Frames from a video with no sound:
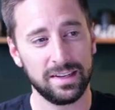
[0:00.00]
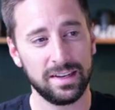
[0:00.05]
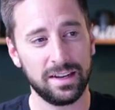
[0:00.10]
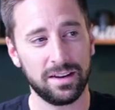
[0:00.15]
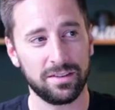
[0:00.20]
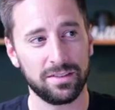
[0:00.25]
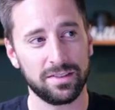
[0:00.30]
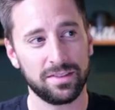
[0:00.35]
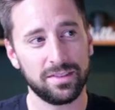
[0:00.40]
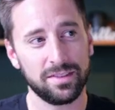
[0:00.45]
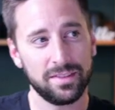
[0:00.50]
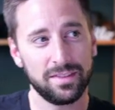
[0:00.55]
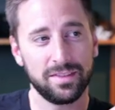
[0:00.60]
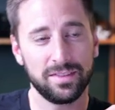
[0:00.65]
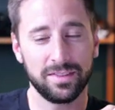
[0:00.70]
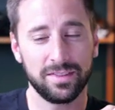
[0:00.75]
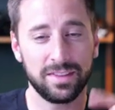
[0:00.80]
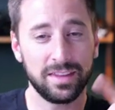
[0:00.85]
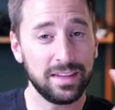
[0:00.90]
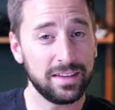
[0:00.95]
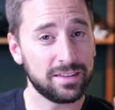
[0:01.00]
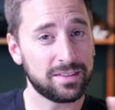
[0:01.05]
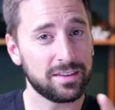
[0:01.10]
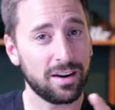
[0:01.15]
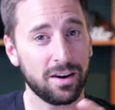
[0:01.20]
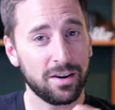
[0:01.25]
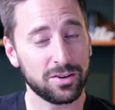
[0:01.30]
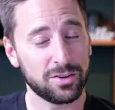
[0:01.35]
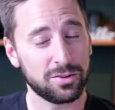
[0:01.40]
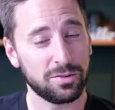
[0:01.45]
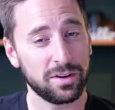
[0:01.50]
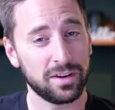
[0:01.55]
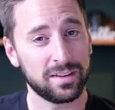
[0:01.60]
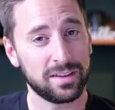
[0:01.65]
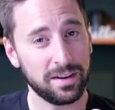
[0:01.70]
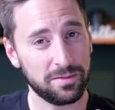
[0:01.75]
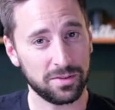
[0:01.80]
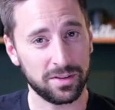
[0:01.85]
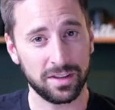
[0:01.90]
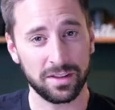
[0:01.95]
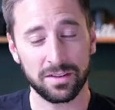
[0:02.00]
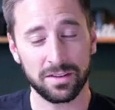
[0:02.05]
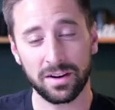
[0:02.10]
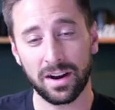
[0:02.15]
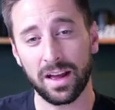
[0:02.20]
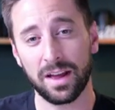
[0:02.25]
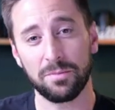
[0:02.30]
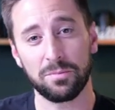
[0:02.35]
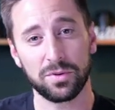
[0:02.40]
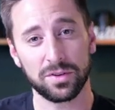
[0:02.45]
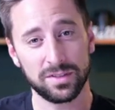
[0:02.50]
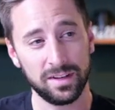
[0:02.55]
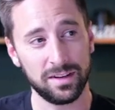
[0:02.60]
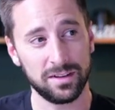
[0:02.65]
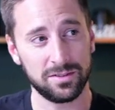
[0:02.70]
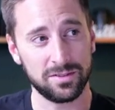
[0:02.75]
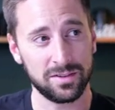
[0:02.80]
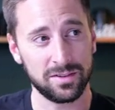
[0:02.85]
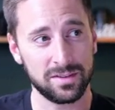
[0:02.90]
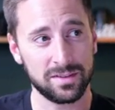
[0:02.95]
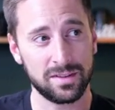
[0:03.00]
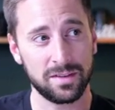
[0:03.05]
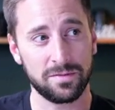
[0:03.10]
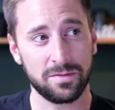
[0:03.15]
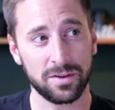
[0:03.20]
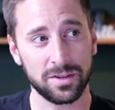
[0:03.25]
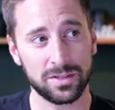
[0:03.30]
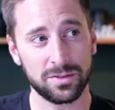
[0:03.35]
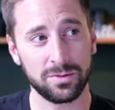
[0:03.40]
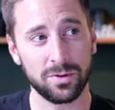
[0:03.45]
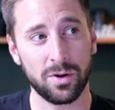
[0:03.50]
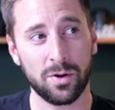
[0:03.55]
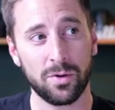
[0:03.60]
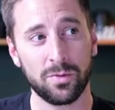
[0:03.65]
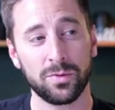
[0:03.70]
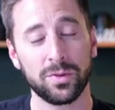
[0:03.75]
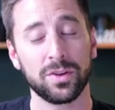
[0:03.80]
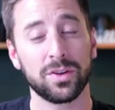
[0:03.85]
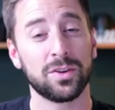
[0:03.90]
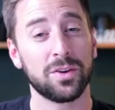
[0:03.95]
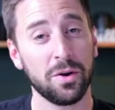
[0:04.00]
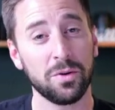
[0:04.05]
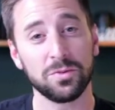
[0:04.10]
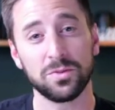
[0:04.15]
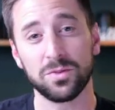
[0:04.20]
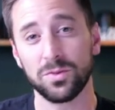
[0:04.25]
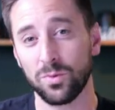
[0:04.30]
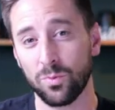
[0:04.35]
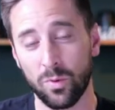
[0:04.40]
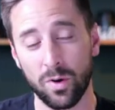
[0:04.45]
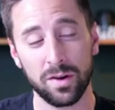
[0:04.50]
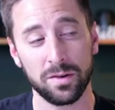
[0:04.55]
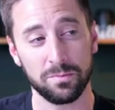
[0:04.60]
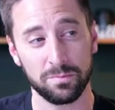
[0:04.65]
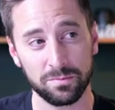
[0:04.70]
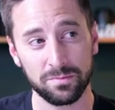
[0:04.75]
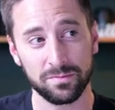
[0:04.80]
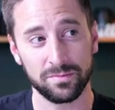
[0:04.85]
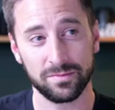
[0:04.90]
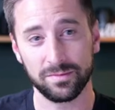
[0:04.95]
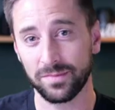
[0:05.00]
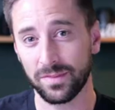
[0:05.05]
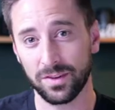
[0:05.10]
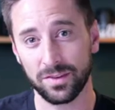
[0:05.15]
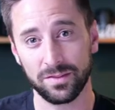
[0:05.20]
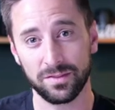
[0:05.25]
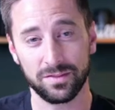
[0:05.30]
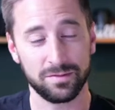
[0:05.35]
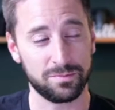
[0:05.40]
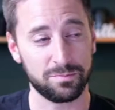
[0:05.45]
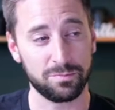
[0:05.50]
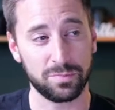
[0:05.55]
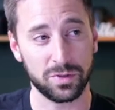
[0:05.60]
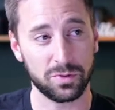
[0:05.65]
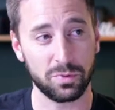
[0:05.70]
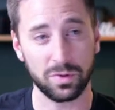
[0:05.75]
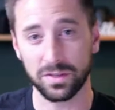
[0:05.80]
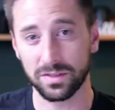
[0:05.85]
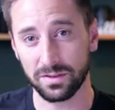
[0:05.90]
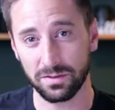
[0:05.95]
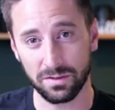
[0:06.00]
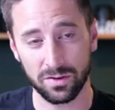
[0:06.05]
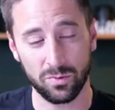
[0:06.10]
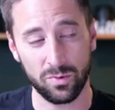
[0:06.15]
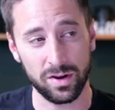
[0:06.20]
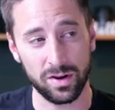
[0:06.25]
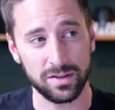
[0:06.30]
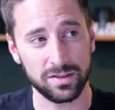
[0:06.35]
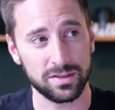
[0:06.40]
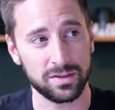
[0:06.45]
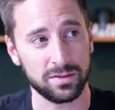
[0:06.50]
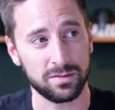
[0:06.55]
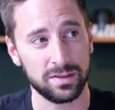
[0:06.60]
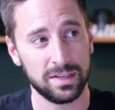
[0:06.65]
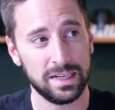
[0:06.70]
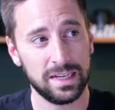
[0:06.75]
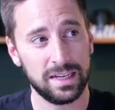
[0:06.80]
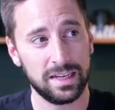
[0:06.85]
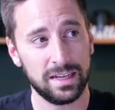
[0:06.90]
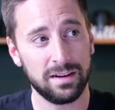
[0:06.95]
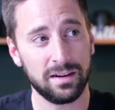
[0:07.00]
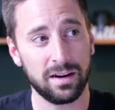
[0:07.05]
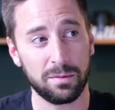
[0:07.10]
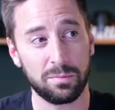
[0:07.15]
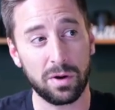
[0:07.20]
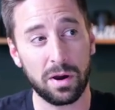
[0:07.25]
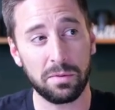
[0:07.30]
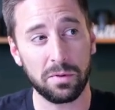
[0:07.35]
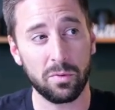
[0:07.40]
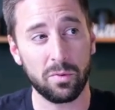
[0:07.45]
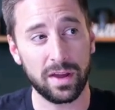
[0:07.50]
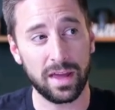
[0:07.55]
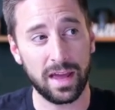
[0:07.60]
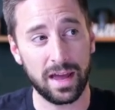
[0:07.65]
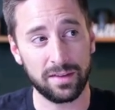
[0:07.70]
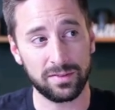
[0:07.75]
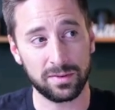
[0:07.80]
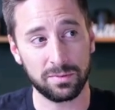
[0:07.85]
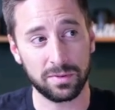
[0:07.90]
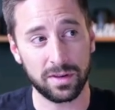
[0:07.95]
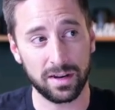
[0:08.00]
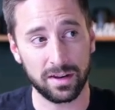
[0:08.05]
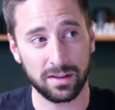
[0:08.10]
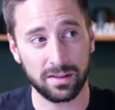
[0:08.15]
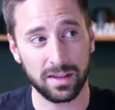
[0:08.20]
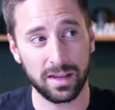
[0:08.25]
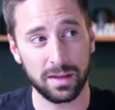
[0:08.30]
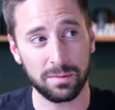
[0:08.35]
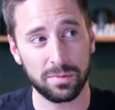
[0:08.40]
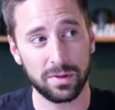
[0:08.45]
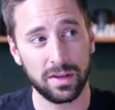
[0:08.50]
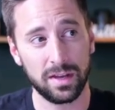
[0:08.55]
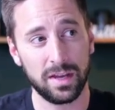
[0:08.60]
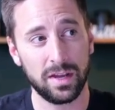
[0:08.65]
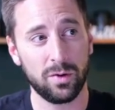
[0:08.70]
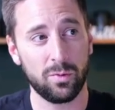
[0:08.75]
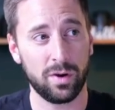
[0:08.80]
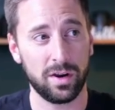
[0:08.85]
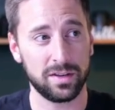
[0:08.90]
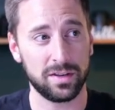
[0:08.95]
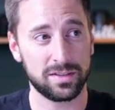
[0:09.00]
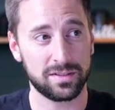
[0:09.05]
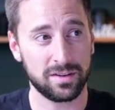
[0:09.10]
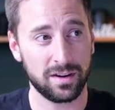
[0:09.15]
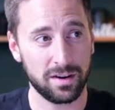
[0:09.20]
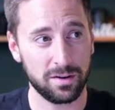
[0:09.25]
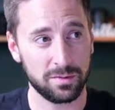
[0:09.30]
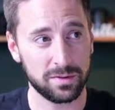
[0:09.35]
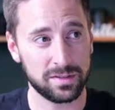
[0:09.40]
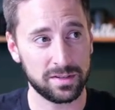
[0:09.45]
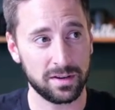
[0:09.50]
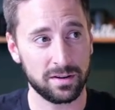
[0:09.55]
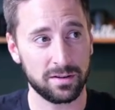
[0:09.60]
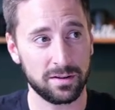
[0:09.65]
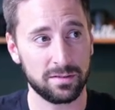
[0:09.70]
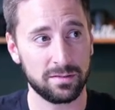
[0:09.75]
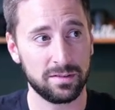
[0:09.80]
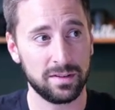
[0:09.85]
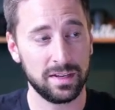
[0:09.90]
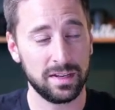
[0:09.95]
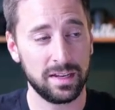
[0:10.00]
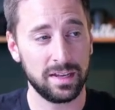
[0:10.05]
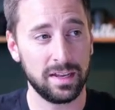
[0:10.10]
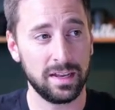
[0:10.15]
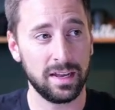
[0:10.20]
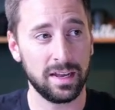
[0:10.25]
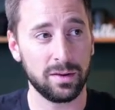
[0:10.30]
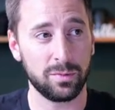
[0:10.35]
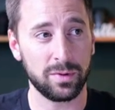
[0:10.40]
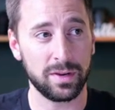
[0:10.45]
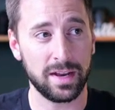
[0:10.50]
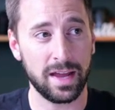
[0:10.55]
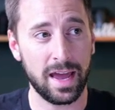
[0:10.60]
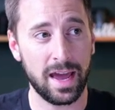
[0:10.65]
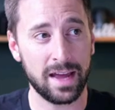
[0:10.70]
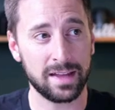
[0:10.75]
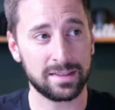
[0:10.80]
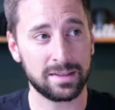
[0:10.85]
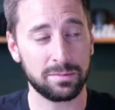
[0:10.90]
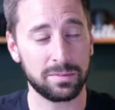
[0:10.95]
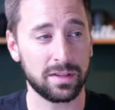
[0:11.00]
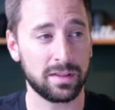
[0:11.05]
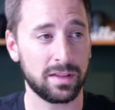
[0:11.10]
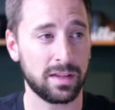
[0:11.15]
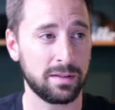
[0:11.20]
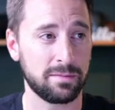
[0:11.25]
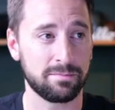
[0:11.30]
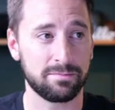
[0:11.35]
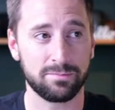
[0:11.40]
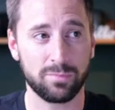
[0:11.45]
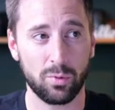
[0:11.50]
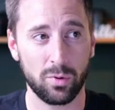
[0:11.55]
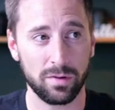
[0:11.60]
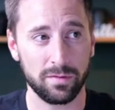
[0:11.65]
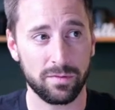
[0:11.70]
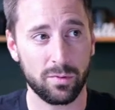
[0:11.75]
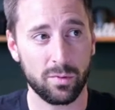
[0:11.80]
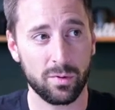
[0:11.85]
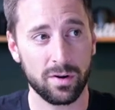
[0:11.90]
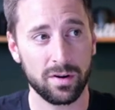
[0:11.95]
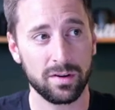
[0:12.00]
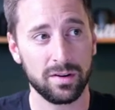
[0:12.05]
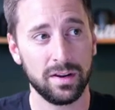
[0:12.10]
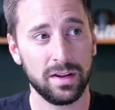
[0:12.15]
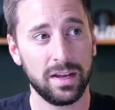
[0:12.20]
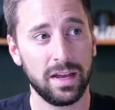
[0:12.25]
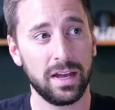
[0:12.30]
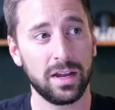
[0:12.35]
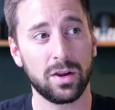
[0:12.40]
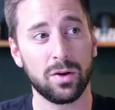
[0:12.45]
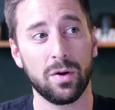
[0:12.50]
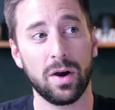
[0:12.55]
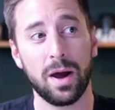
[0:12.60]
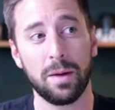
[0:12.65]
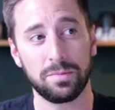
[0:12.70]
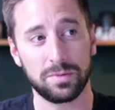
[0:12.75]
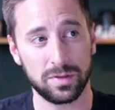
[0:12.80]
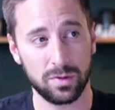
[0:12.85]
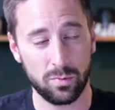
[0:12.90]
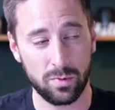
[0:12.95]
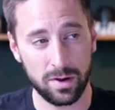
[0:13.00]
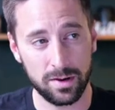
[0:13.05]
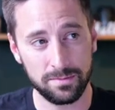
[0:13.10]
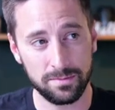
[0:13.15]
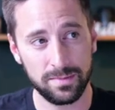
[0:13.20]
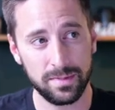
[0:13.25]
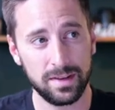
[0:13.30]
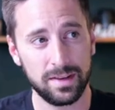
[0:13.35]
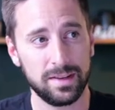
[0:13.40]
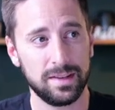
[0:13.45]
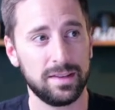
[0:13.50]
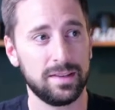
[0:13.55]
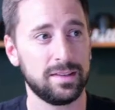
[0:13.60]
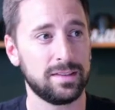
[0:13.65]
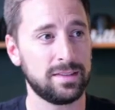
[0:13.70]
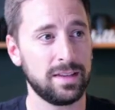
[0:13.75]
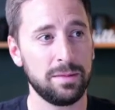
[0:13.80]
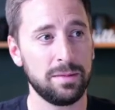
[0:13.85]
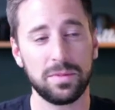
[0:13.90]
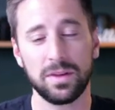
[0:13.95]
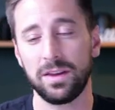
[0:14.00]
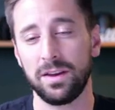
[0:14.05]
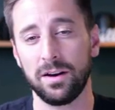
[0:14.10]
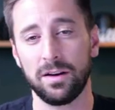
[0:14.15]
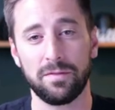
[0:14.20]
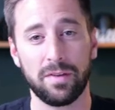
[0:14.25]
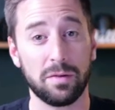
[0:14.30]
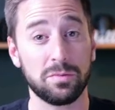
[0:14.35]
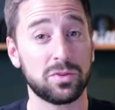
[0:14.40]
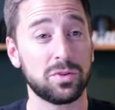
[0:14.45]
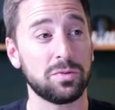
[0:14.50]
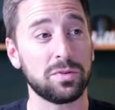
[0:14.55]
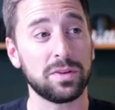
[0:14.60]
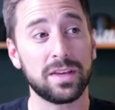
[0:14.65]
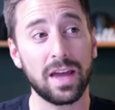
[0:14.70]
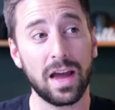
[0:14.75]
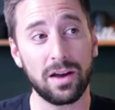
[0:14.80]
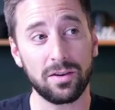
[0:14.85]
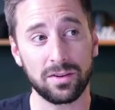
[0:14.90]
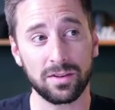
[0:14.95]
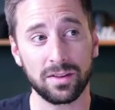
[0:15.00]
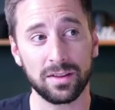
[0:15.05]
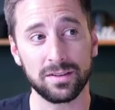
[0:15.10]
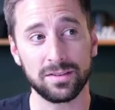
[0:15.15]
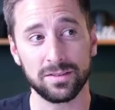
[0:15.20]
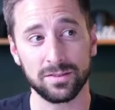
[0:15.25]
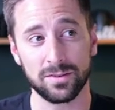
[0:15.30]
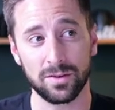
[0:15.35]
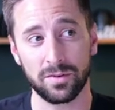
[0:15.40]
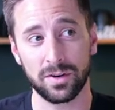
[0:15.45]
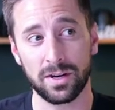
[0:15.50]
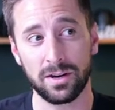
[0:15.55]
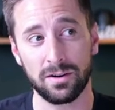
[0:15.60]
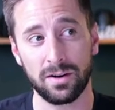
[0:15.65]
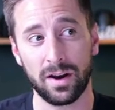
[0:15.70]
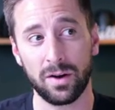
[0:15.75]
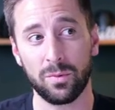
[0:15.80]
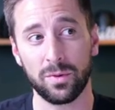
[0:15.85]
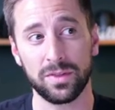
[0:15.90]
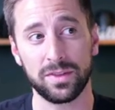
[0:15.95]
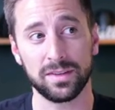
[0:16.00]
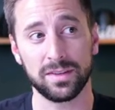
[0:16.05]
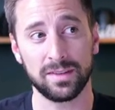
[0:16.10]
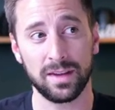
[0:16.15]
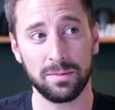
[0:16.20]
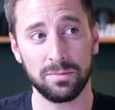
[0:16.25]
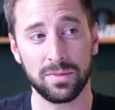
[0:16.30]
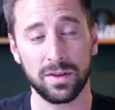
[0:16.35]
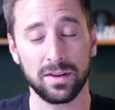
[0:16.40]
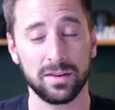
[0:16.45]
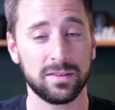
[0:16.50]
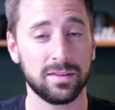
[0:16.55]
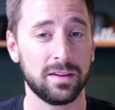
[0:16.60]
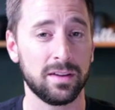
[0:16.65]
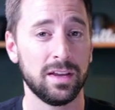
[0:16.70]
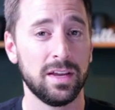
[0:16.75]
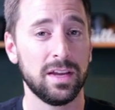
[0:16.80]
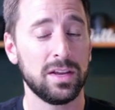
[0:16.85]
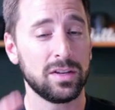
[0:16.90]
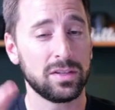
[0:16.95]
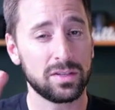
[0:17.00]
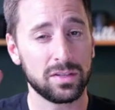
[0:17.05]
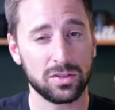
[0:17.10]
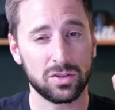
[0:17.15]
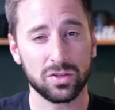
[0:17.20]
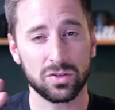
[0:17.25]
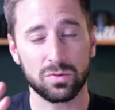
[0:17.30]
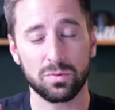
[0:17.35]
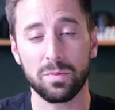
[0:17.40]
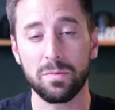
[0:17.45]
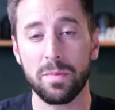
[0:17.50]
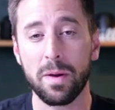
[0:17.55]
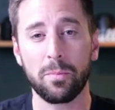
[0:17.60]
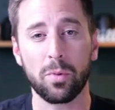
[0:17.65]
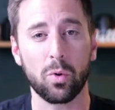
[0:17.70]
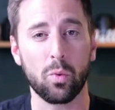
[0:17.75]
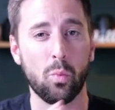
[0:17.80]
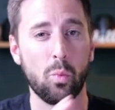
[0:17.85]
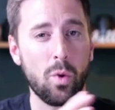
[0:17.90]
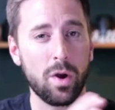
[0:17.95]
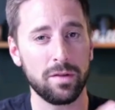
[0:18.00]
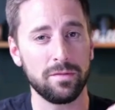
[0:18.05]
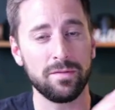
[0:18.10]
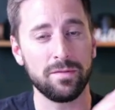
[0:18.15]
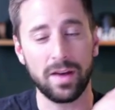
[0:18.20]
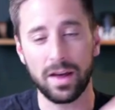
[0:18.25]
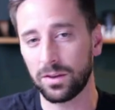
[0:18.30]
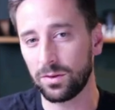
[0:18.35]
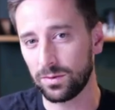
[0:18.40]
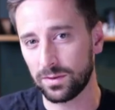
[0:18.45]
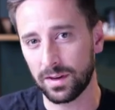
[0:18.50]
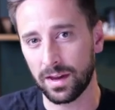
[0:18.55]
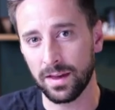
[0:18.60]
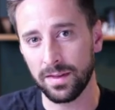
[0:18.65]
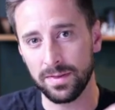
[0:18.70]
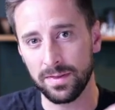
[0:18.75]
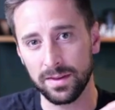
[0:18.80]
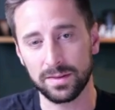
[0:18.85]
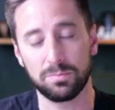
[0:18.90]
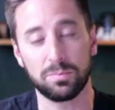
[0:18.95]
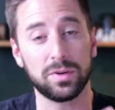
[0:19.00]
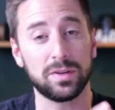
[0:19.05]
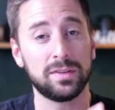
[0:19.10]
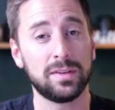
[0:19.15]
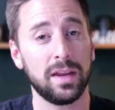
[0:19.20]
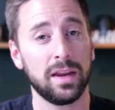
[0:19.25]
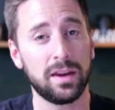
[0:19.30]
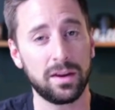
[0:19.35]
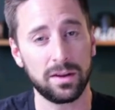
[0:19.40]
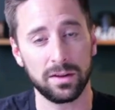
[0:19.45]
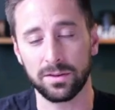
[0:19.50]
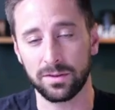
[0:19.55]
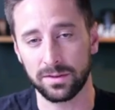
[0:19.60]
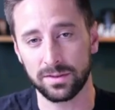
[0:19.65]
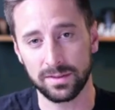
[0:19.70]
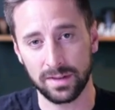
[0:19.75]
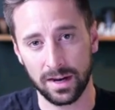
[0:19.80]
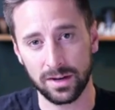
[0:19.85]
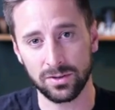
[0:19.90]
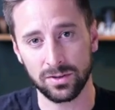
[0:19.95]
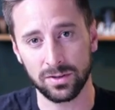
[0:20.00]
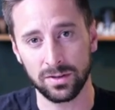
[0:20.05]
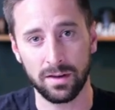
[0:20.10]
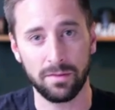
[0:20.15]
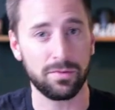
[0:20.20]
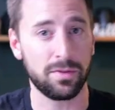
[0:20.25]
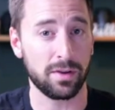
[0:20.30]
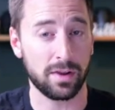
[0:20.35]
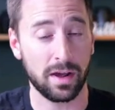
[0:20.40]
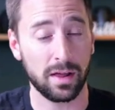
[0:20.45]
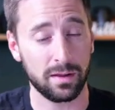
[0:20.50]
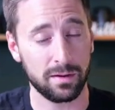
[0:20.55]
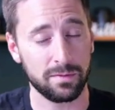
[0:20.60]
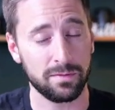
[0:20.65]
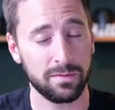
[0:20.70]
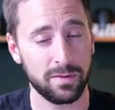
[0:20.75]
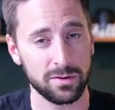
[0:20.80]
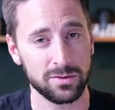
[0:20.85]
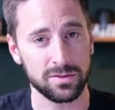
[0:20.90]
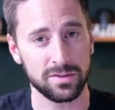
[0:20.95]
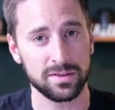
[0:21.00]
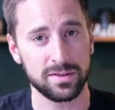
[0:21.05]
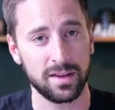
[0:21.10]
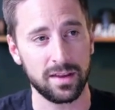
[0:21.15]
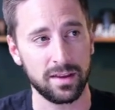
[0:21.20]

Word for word: Now, these are treated differently. They're not percentages. The first two only go to one between zero and one. So here I probably wanna have some kind of clamp where I'd start with zero and we add something like 0.4 and go up to one. Same thing here. If I was doing calculations over here, I'd want the same thing to, to just remember what values can this particular section of the color function